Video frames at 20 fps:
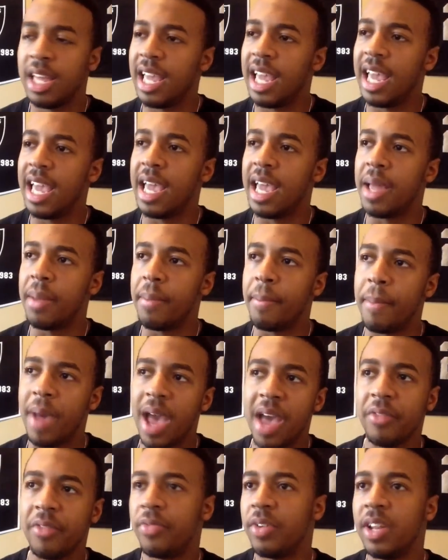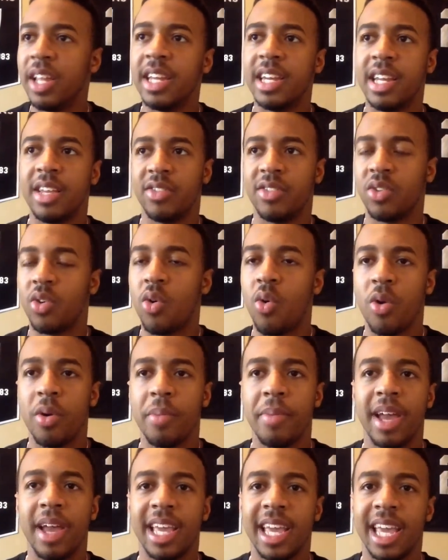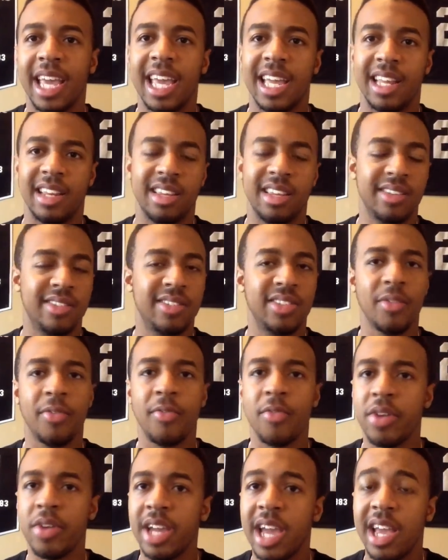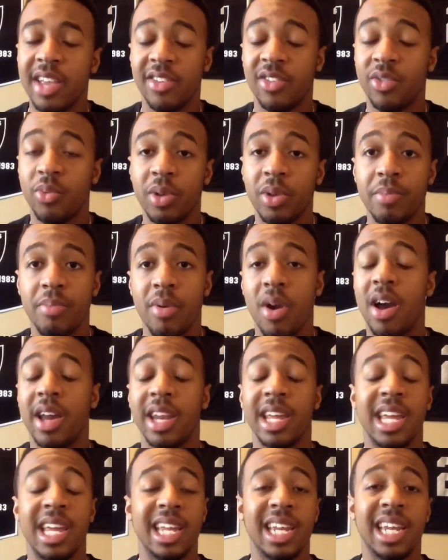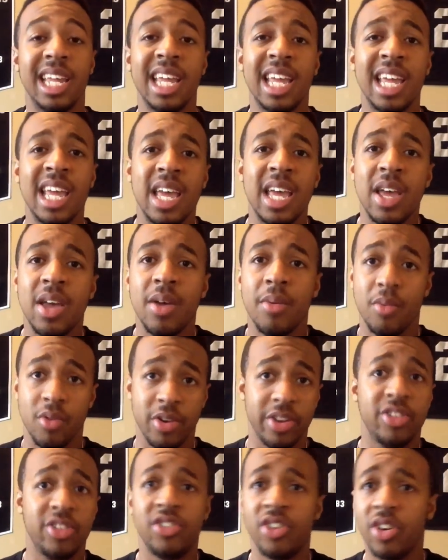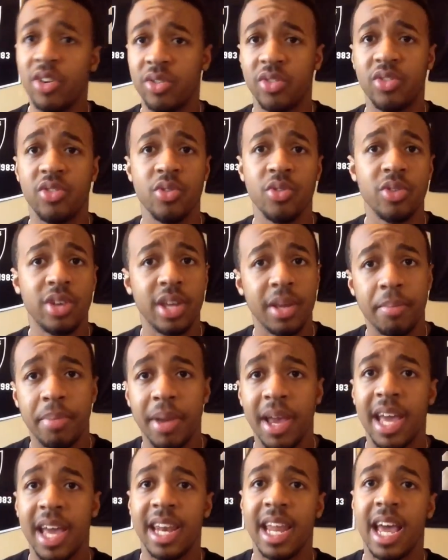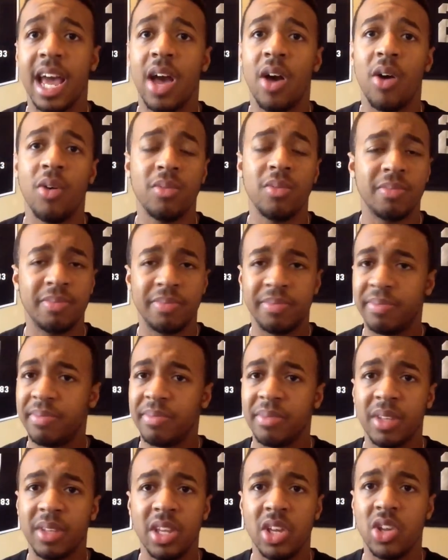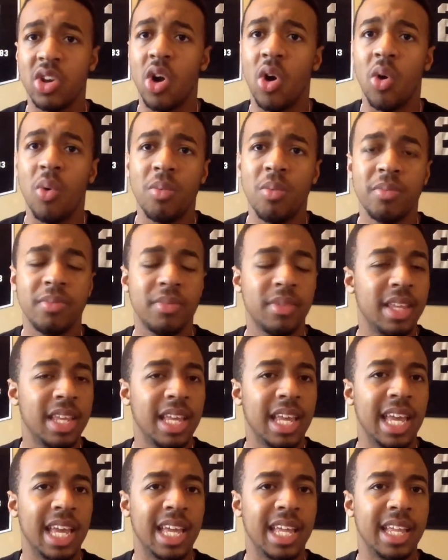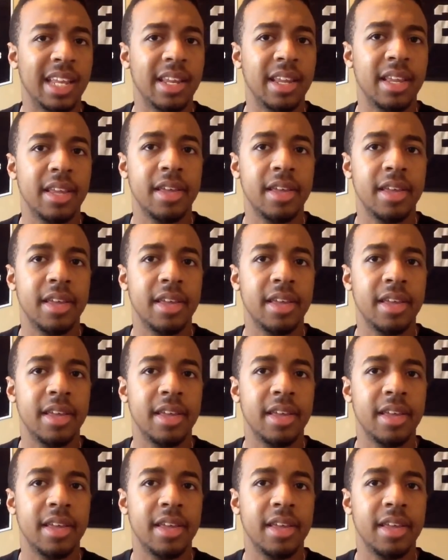and Matt Flynn as our quarterback, and the free agents we brought in. Maurice Jones-Drew didn't pan out, and